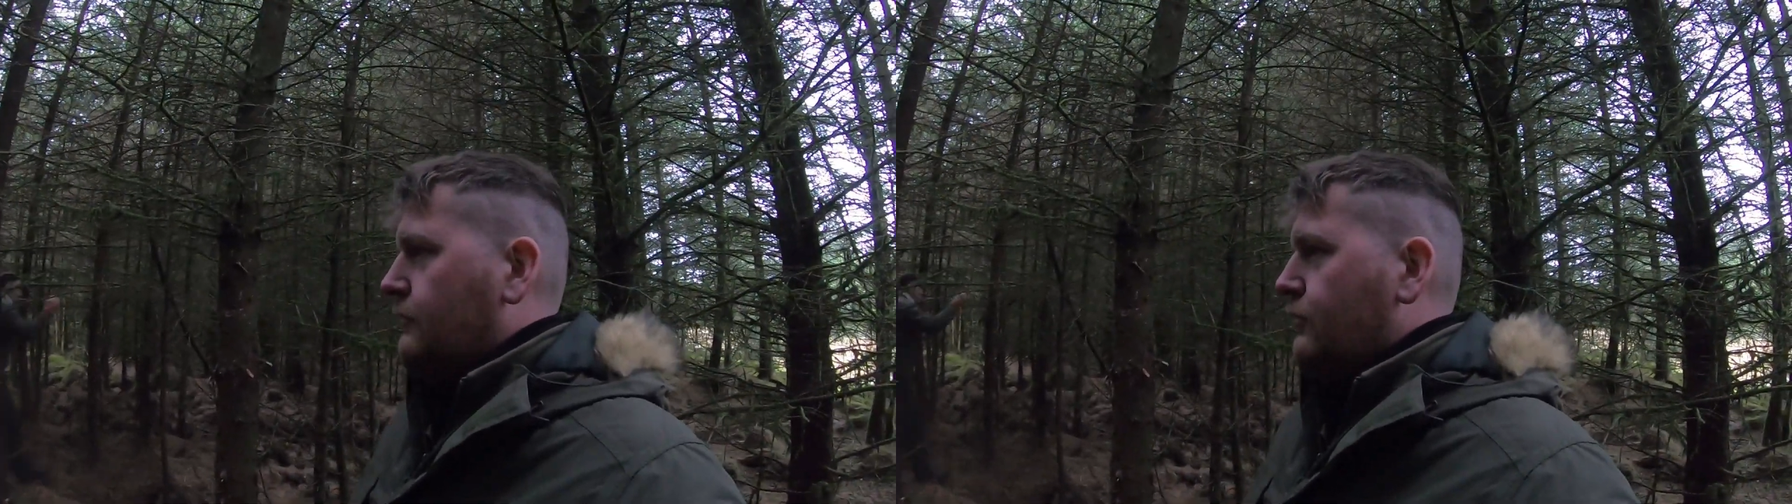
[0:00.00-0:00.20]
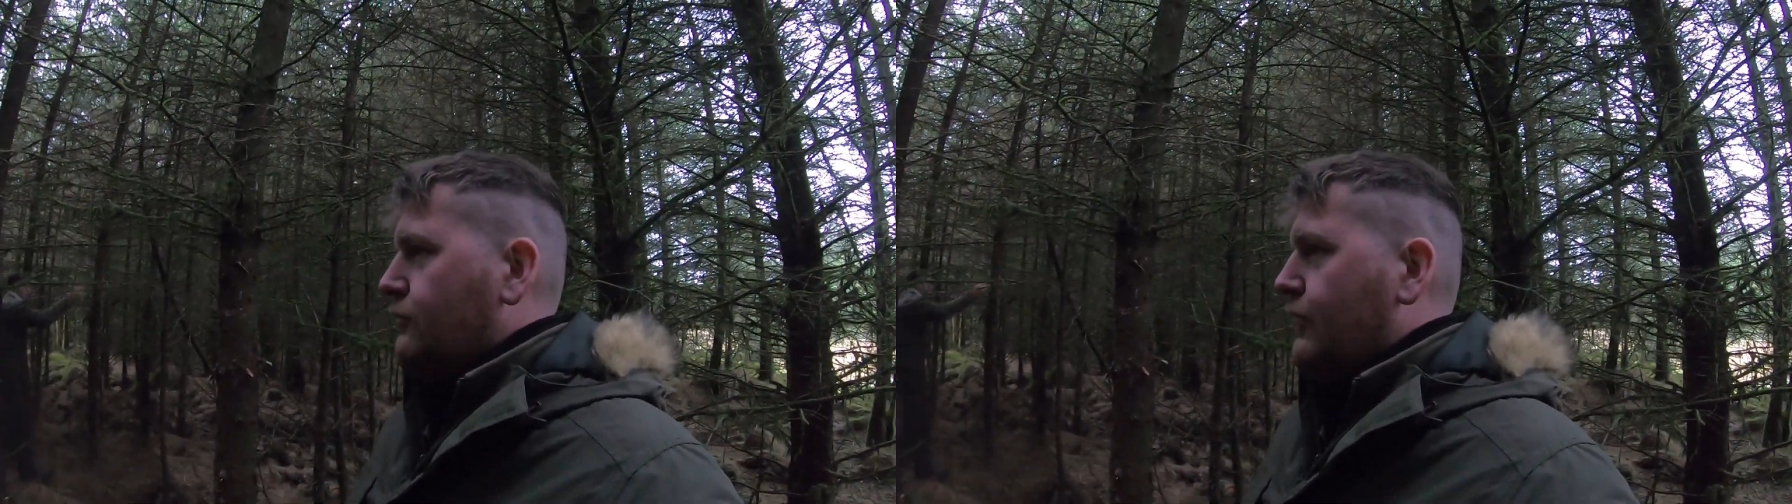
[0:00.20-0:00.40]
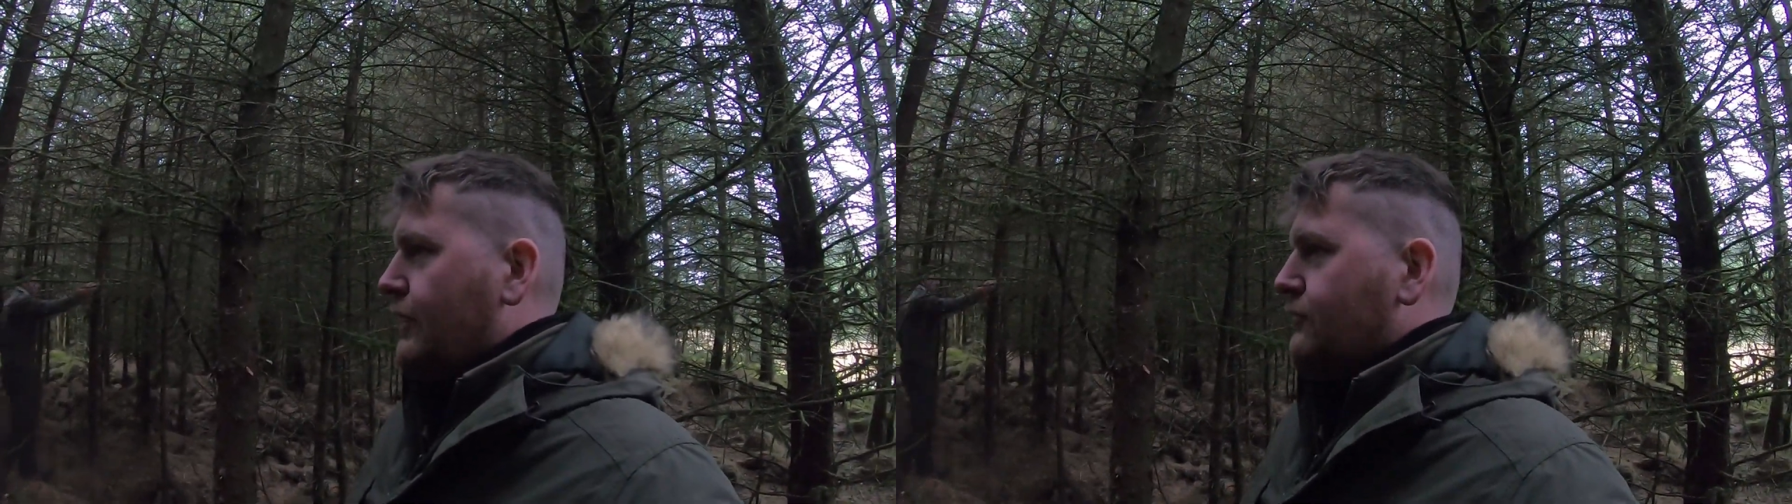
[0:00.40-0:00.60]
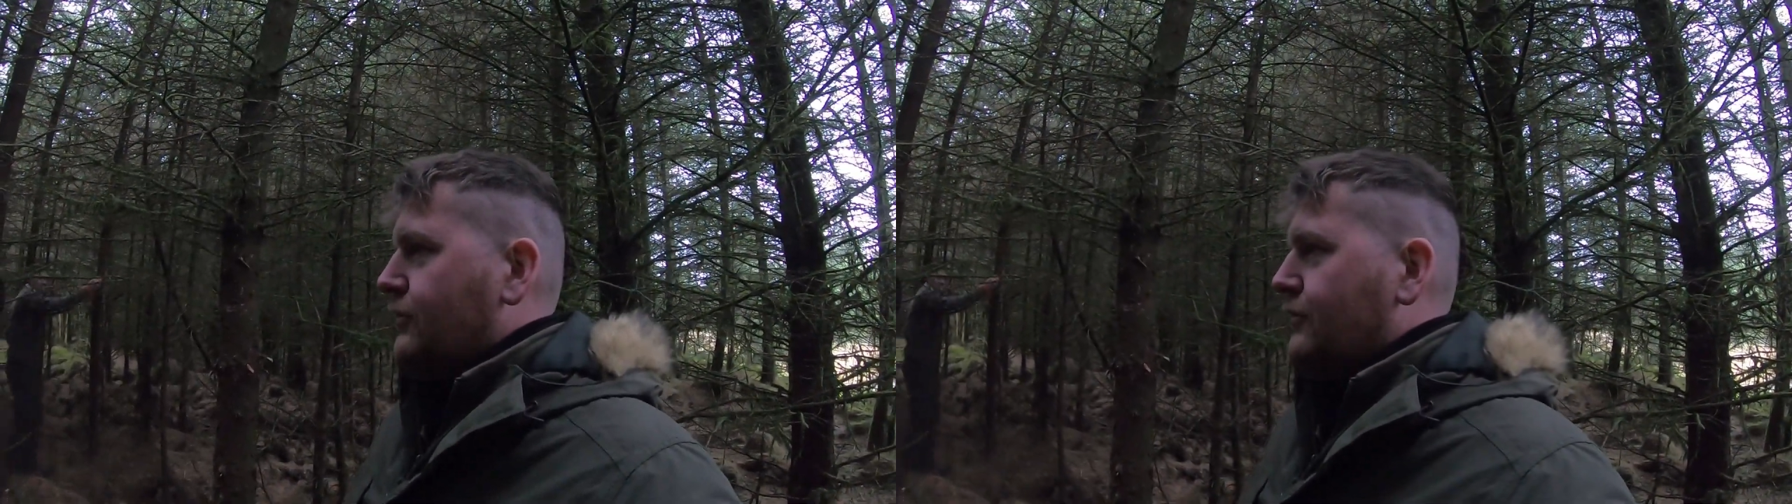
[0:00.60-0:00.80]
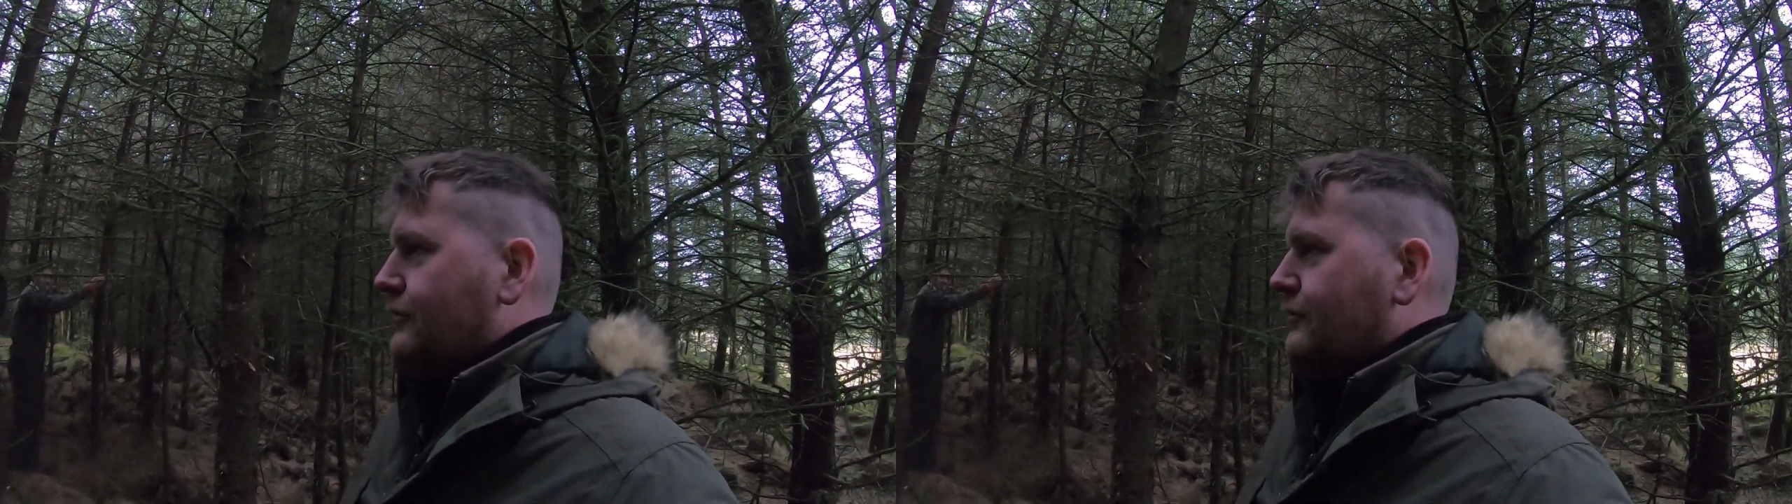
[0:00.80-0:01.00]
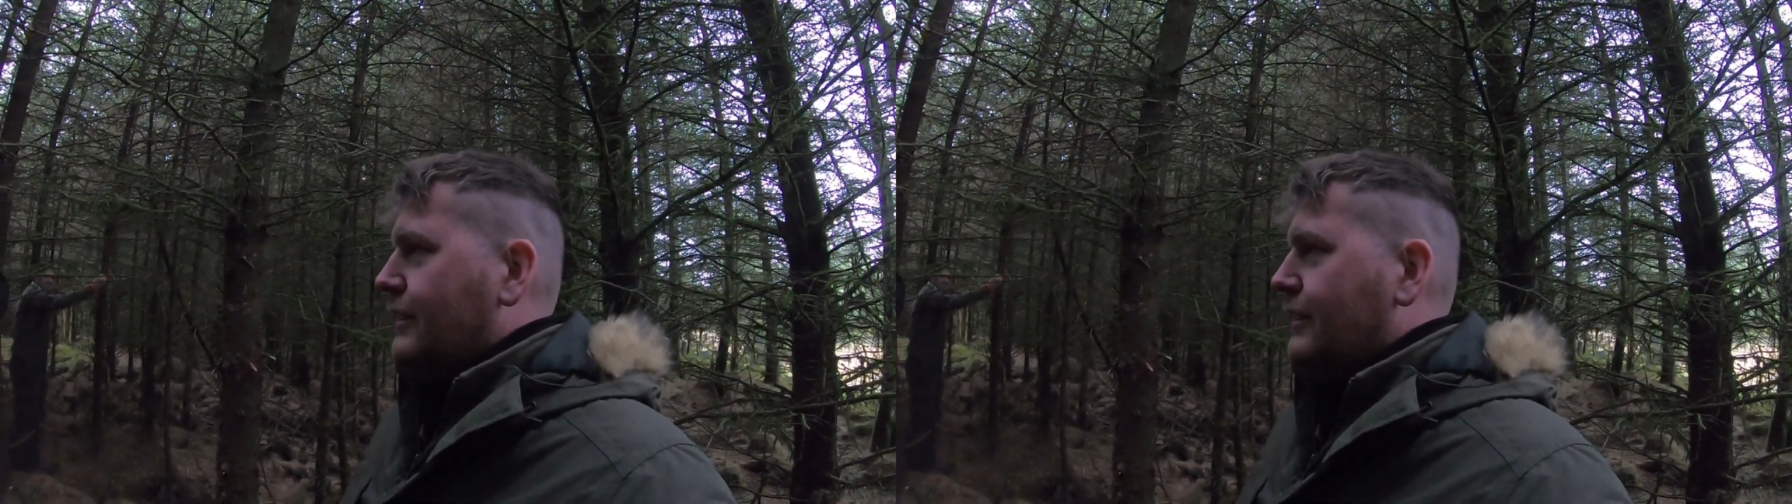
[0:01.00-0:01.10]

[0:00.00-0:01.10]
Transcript: two trousers,